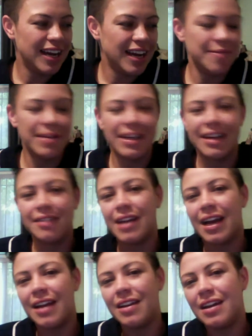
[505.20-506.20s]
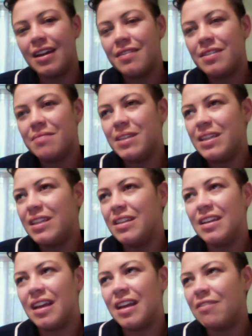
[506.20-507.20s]
I mean, I'd love to meet.
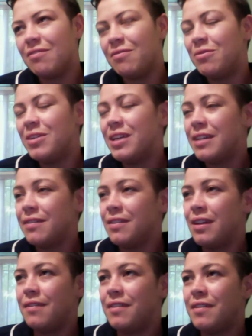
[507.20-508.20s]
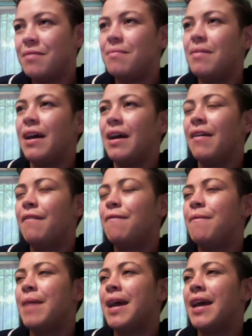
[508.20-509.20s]
I would have loved to have
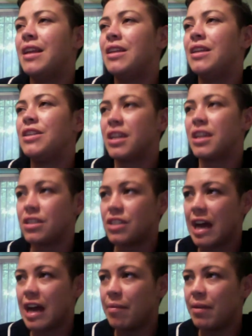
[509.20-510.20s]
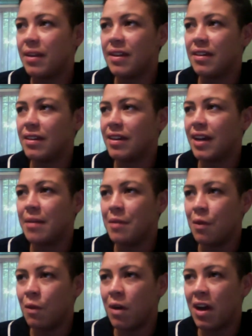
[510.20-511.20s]
met Janis Joplin or Amy
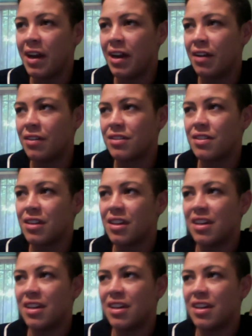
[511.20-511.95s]
Winehouse,